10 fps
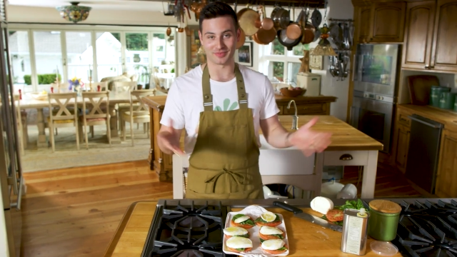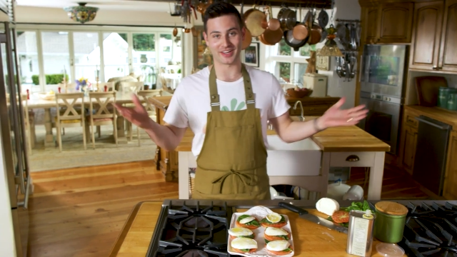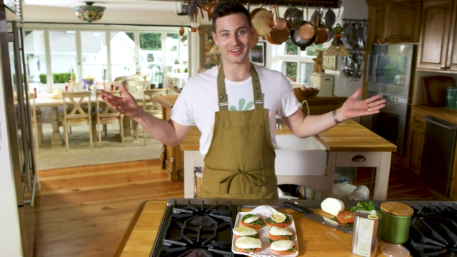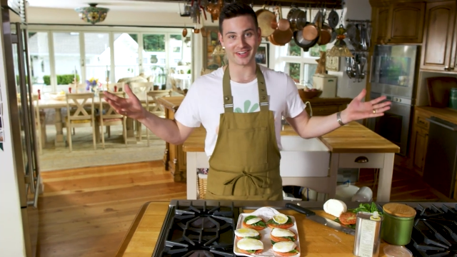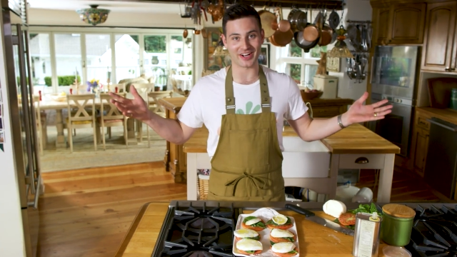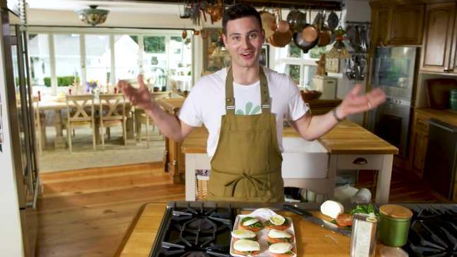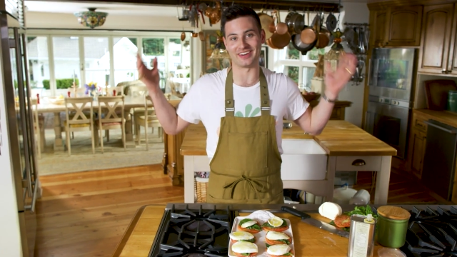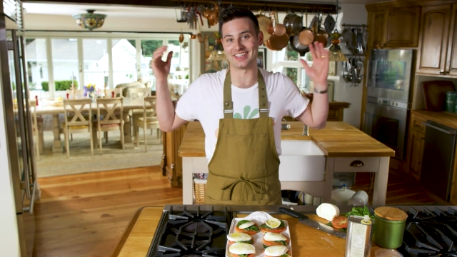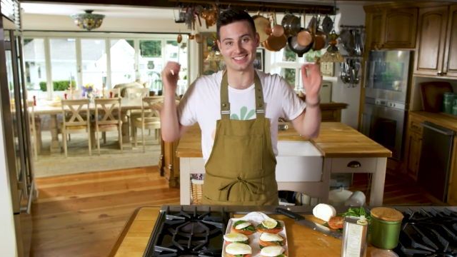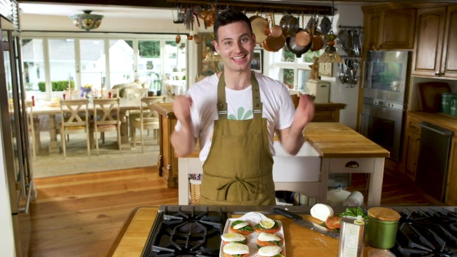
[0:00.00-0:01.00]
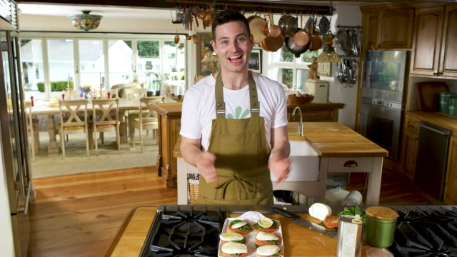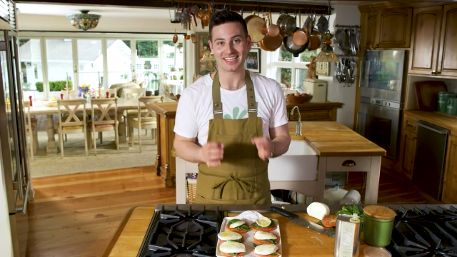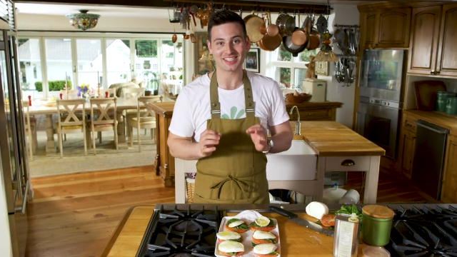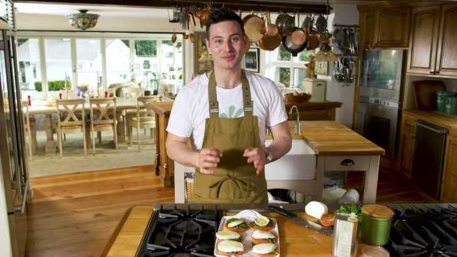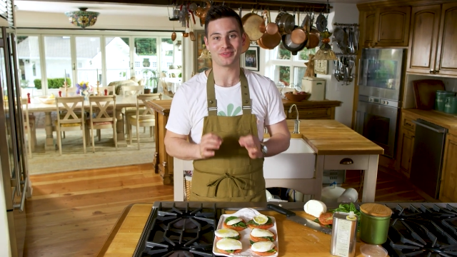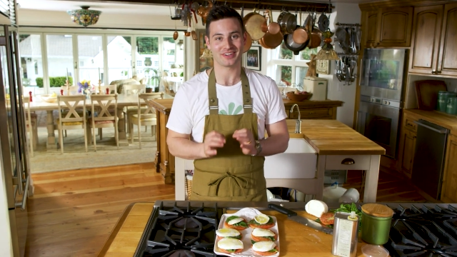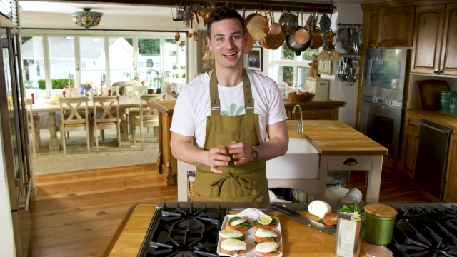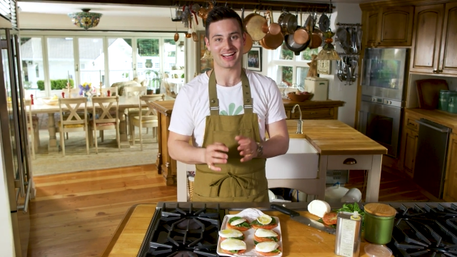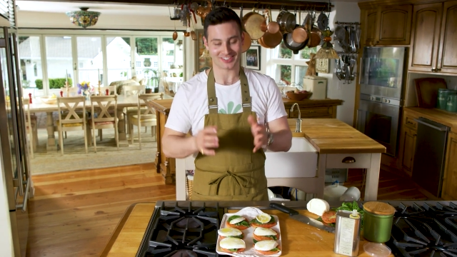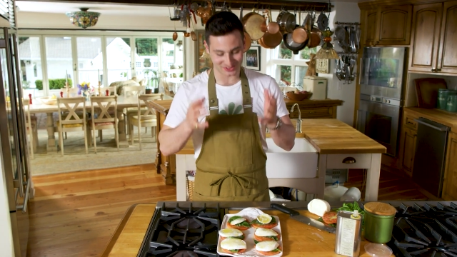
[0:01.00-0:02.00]
there you go. It's that simple,
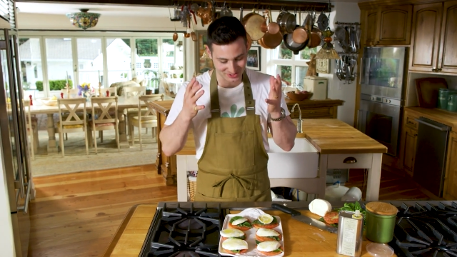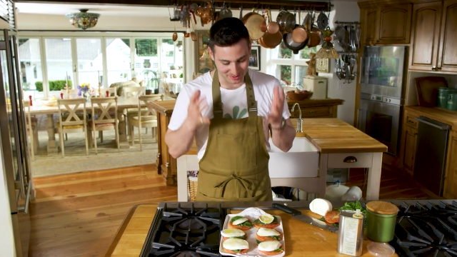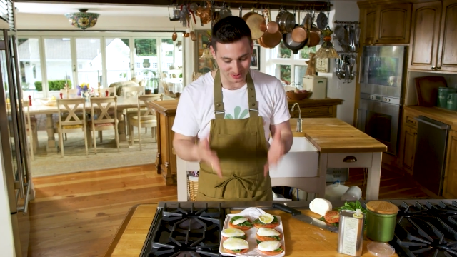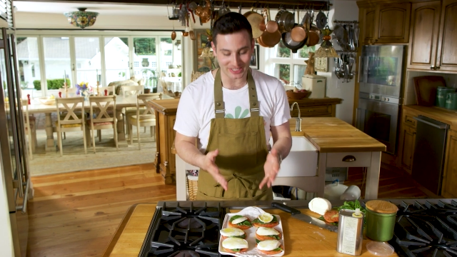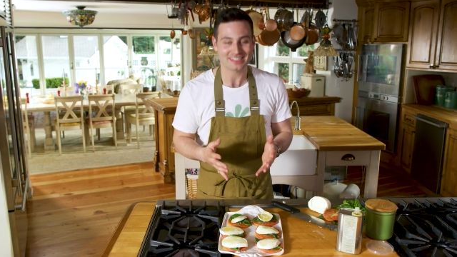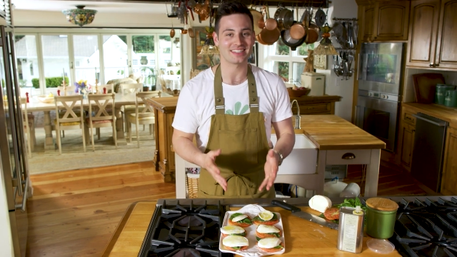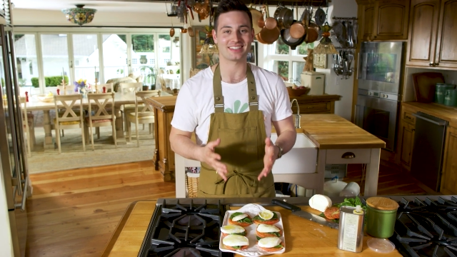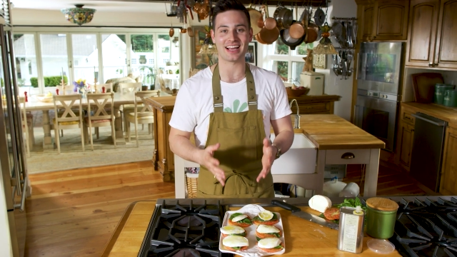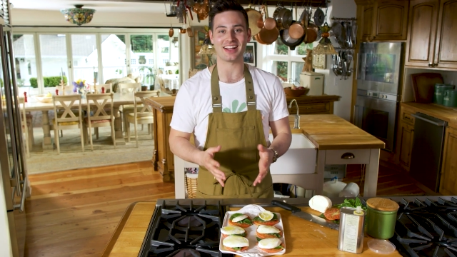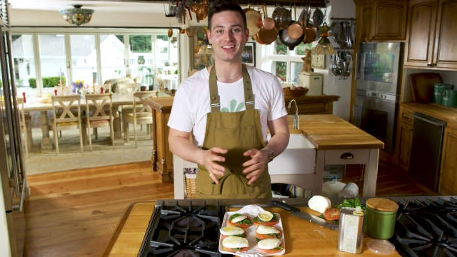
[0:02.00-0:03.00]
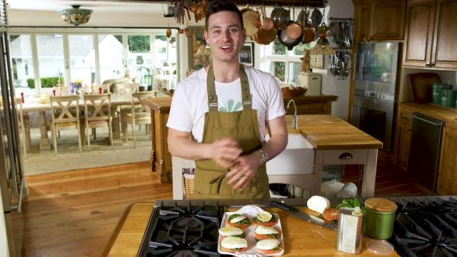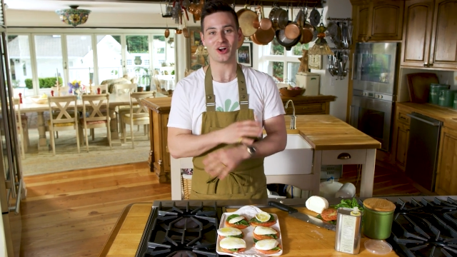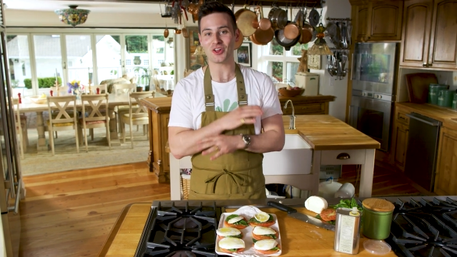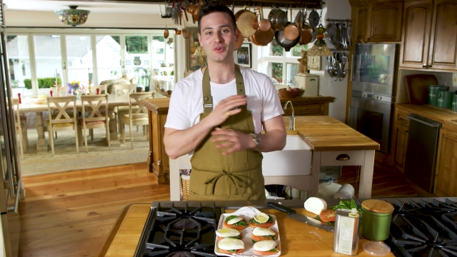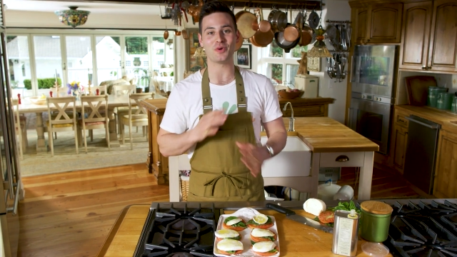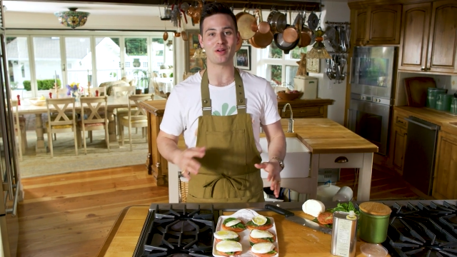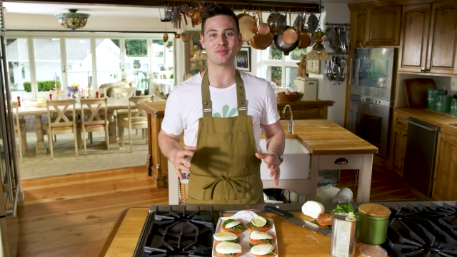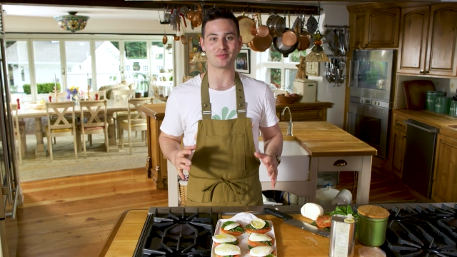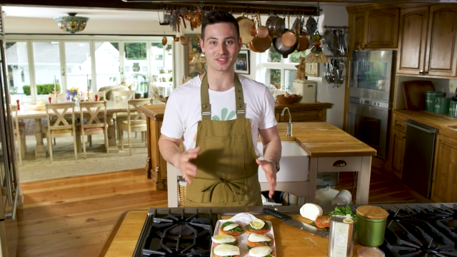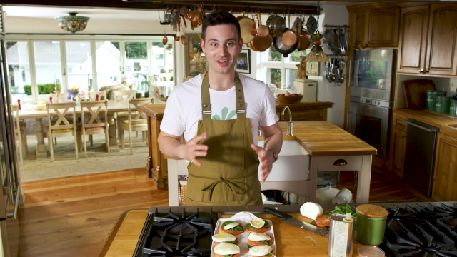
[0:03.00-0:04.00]
guys. Your caprese salad all the way
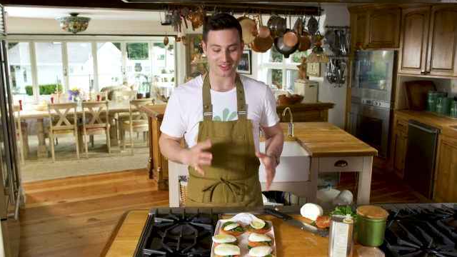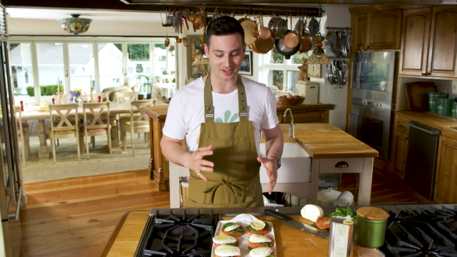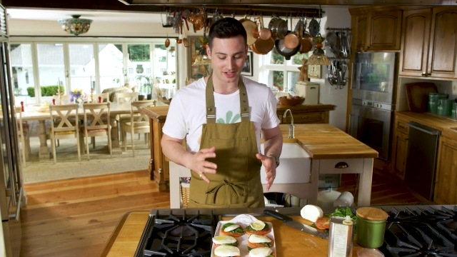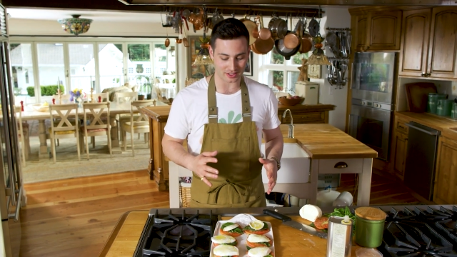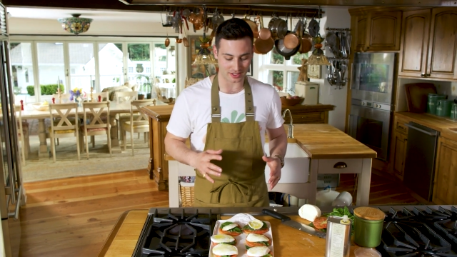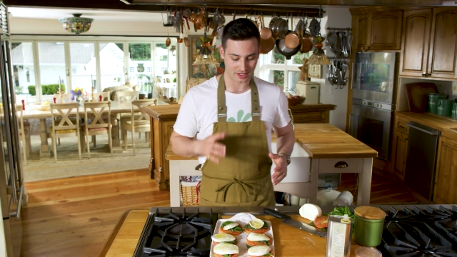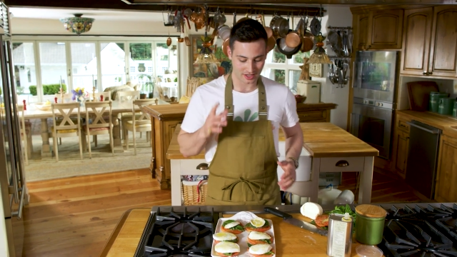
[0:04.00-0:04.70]
from southern Italy.